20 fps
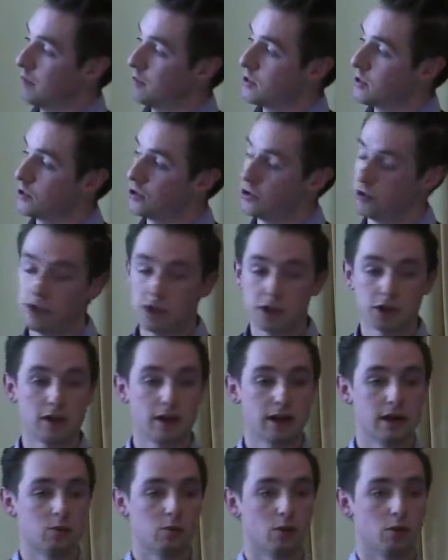So
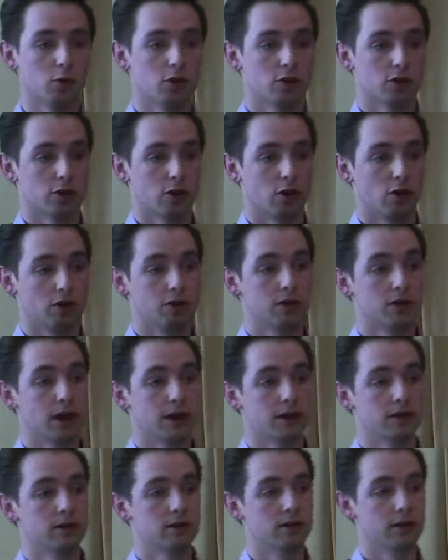traditionally we would have thought
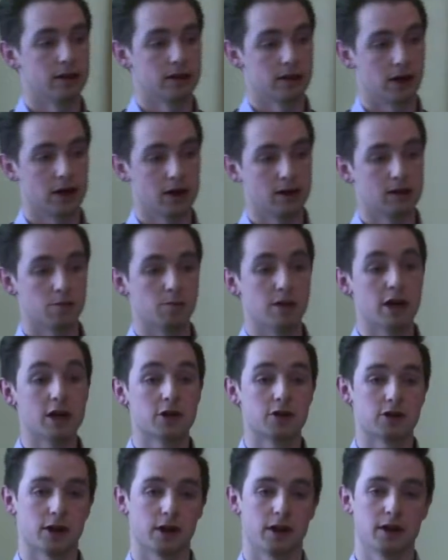that the
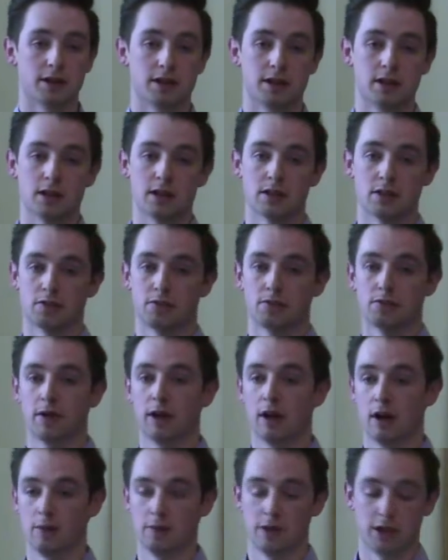major dynasties of
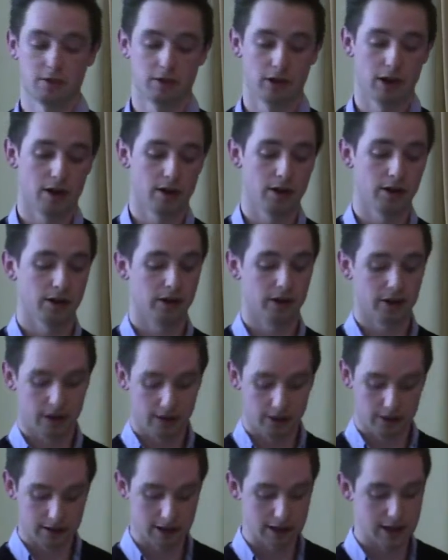early medieval Ireland, like
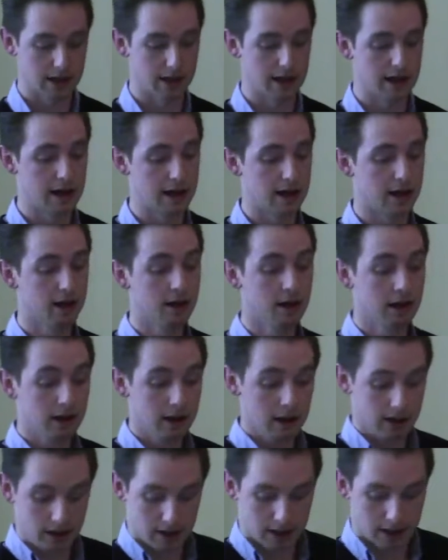the Nael
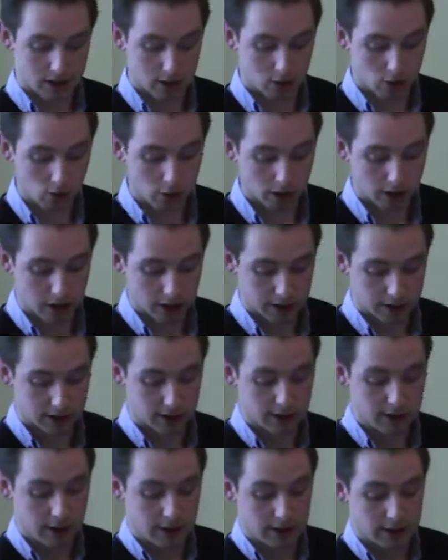and the
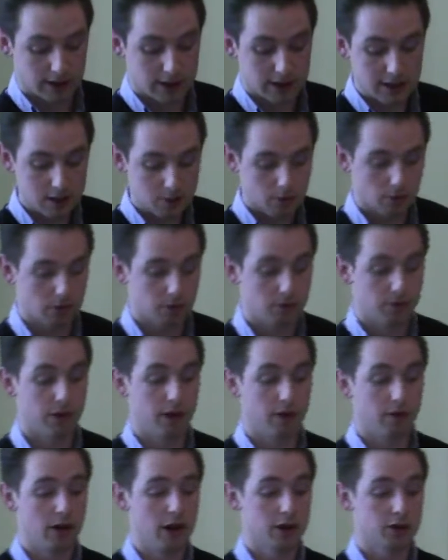Oganachta, that these were
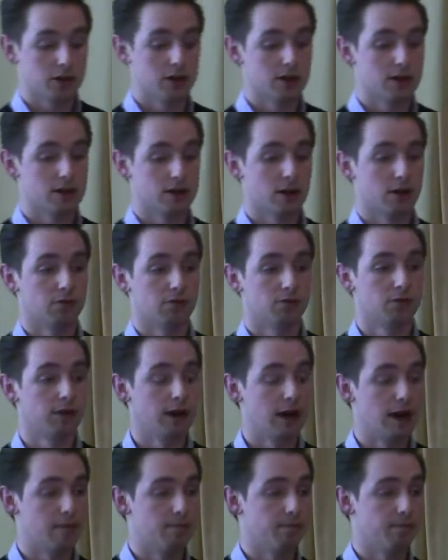federations of